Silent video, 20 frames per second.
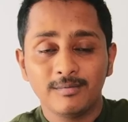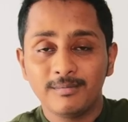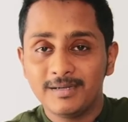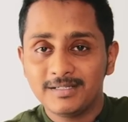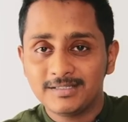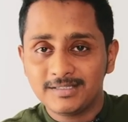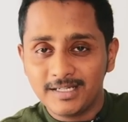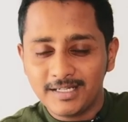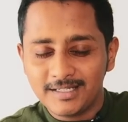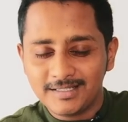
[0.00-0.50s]

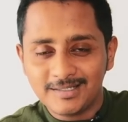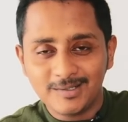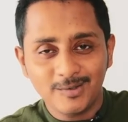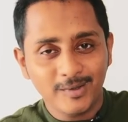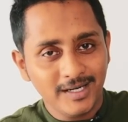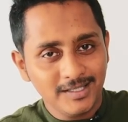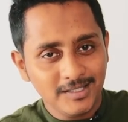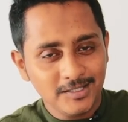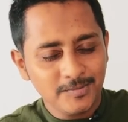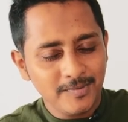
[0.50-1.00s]
Business,
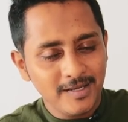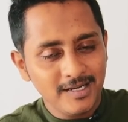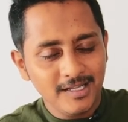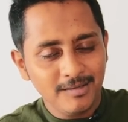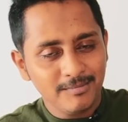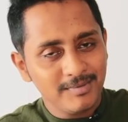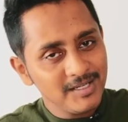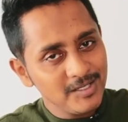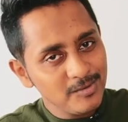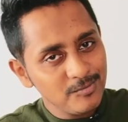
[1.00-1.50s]
look at the
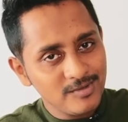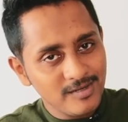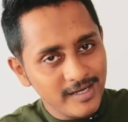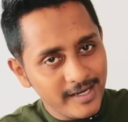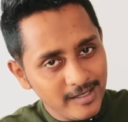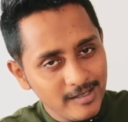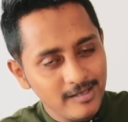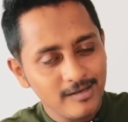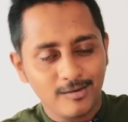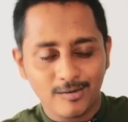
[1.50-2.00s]
spelling. Many would
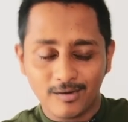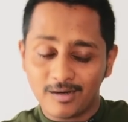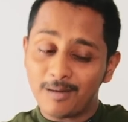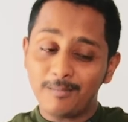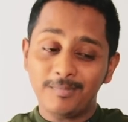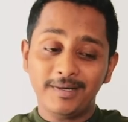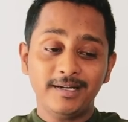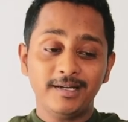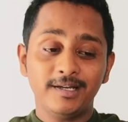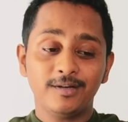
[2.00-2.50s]
write it
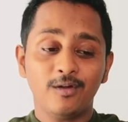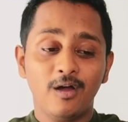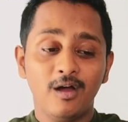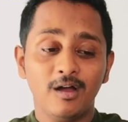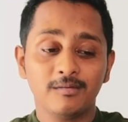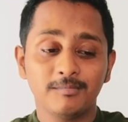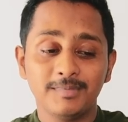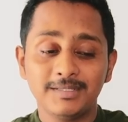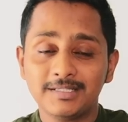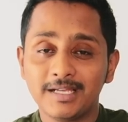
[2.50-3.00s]
completely
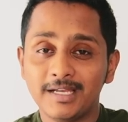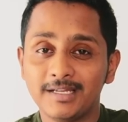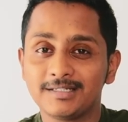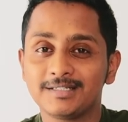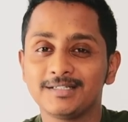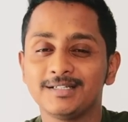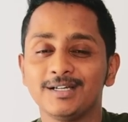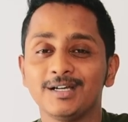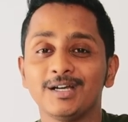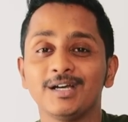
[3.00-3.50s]
wrong.
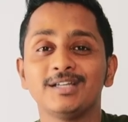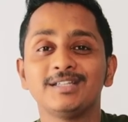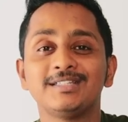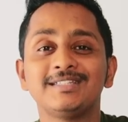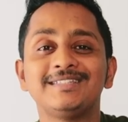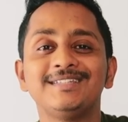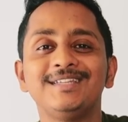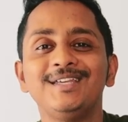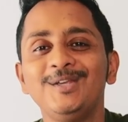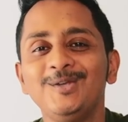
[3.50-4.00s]
Biscuit,
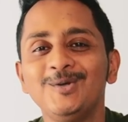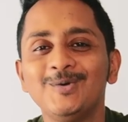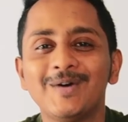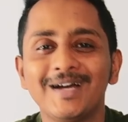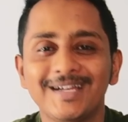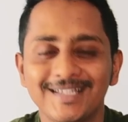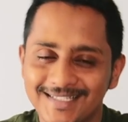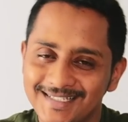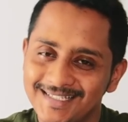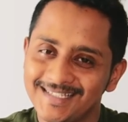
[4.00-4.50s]
C U
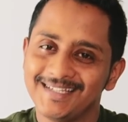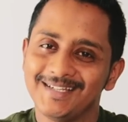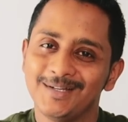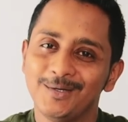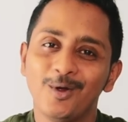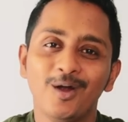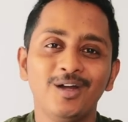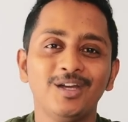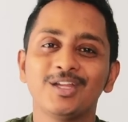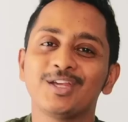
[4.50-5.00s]
I T,
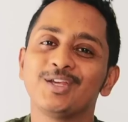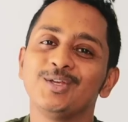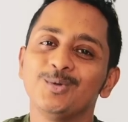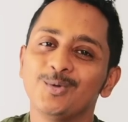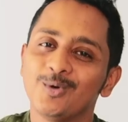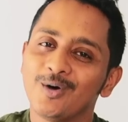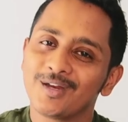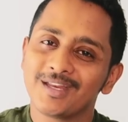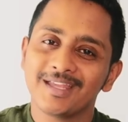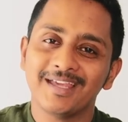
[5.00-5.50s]
not
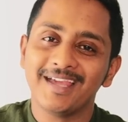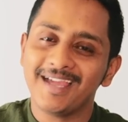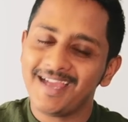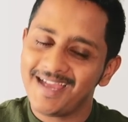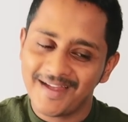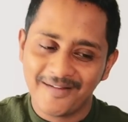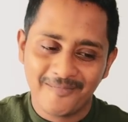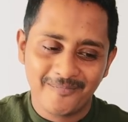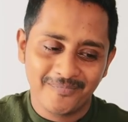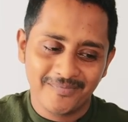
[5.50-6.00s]
Q or
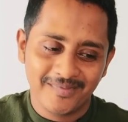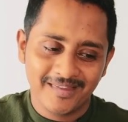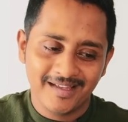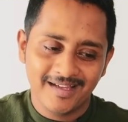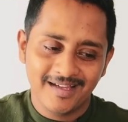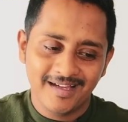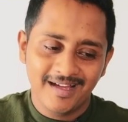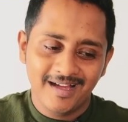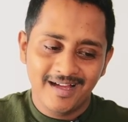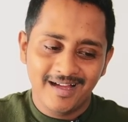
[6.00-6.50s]
K.
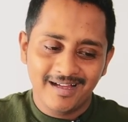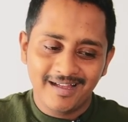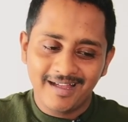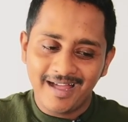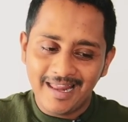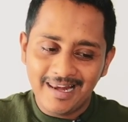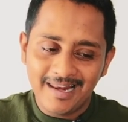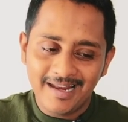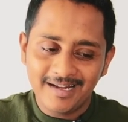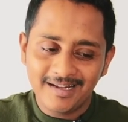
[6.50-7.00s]

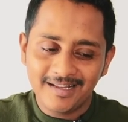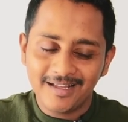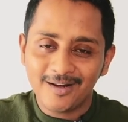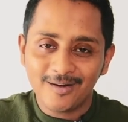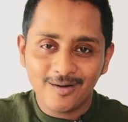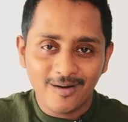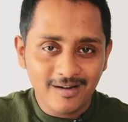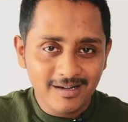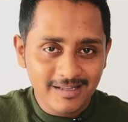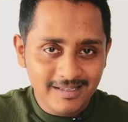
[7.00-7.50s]
Calendar,
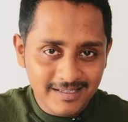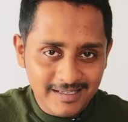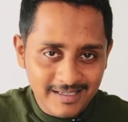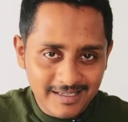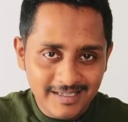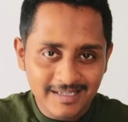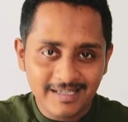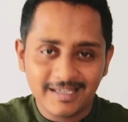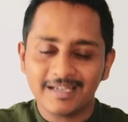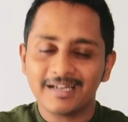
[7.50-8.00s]
not
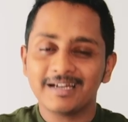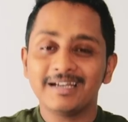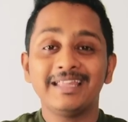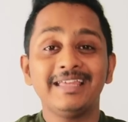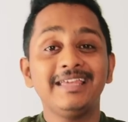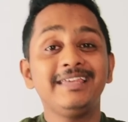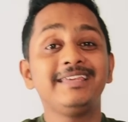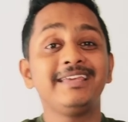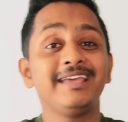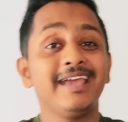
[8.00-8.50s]
E. D
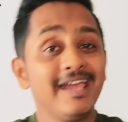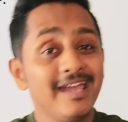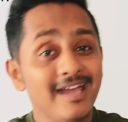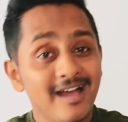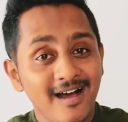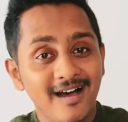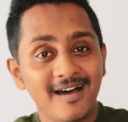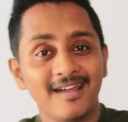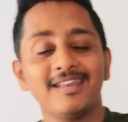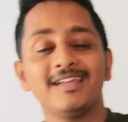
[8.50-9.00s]
A
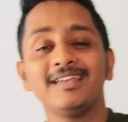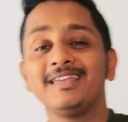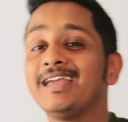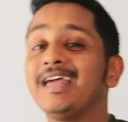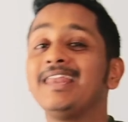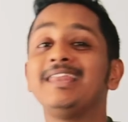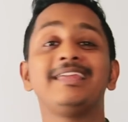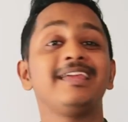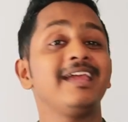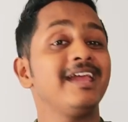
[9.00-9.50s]
R.
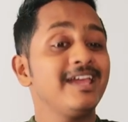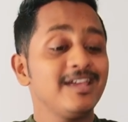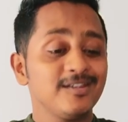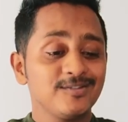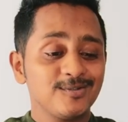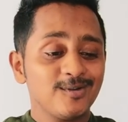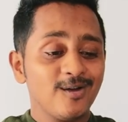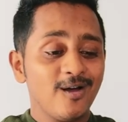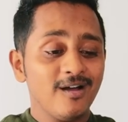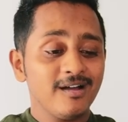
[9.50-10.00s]
L A
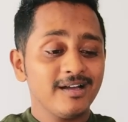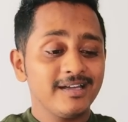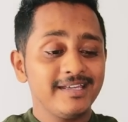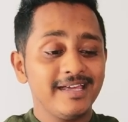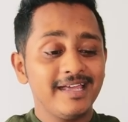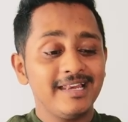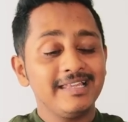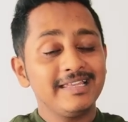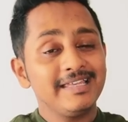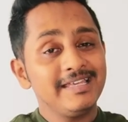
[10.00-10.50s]
is wrong.
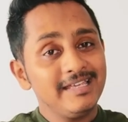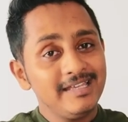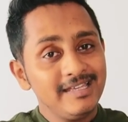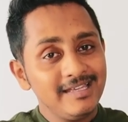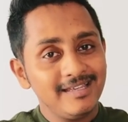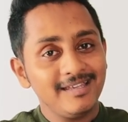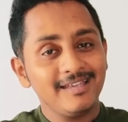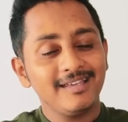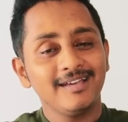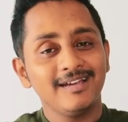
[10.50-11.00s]
L
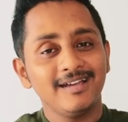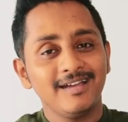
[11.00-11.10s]
E.